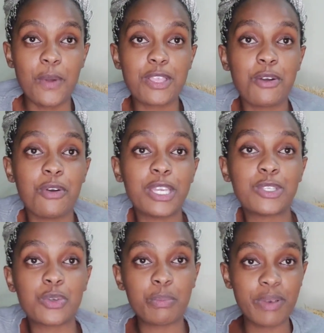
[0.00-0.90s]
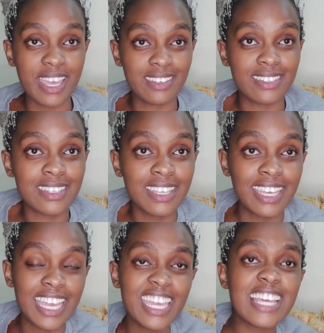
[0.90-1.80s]
when you're going to bed
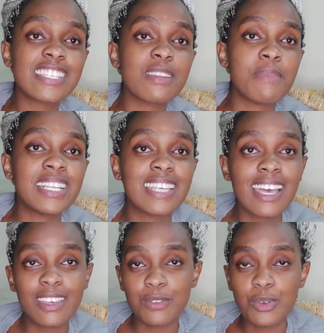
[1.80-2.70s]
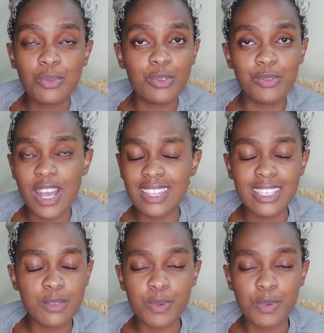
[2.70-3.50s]
it doesn't matter if you at this